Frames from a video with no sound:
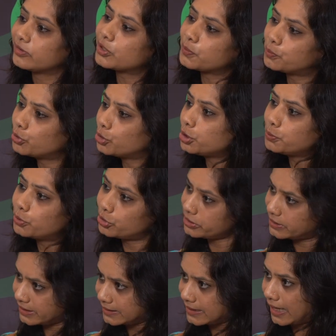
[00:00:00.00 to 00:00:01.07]
Ek se kya
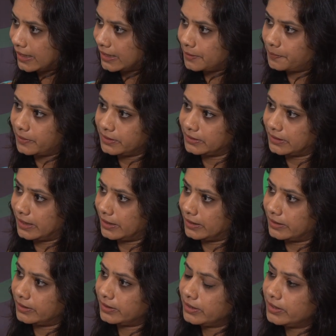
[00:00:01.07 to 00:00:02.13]
hoga? Se sagar banta.
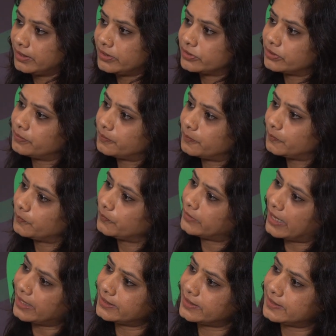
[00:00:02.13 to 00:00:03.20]
Right, right. So
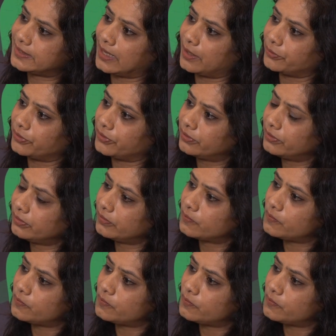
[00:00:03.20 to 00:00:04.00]
that I have, is how, I've also know?